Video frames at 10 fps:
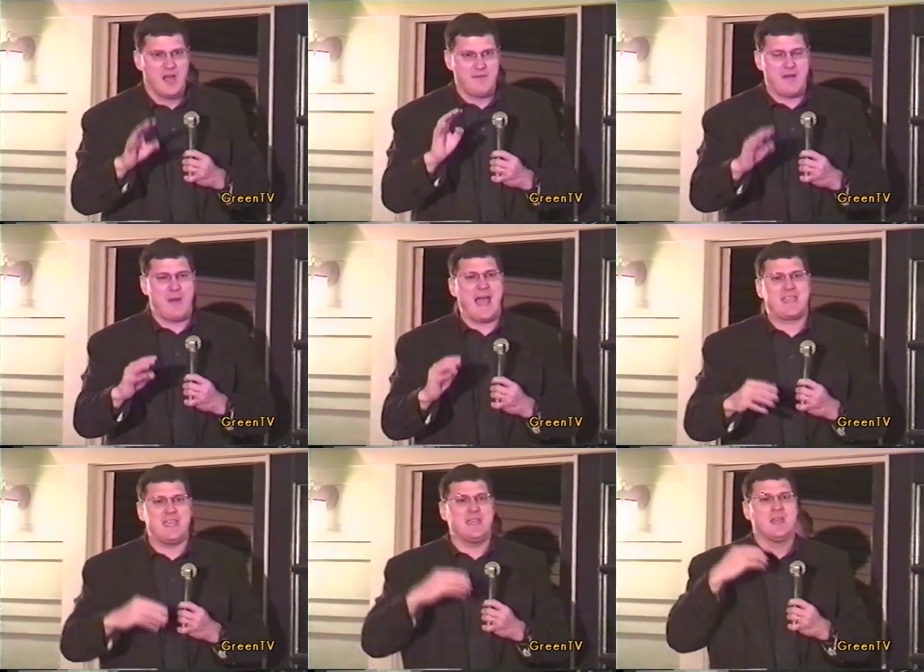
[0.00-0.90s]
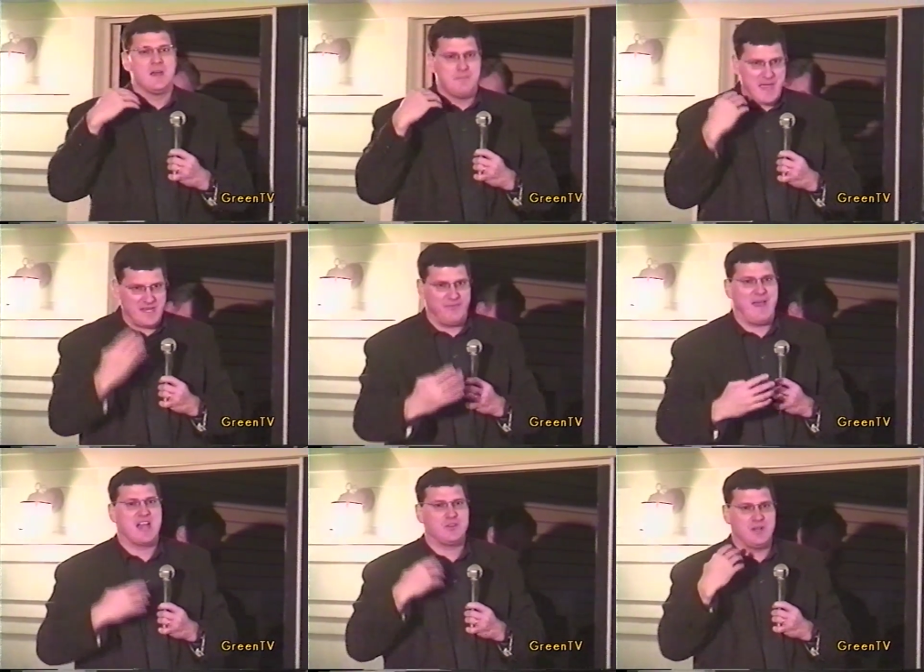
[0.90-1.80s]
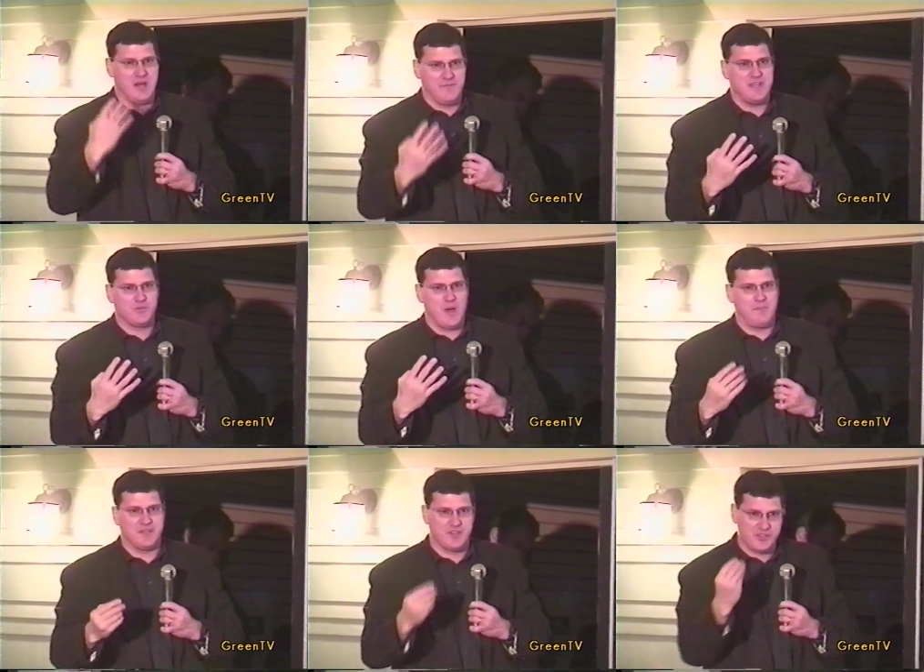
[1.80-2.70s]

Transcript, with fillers: of Iraqi manufacturing of these weapons.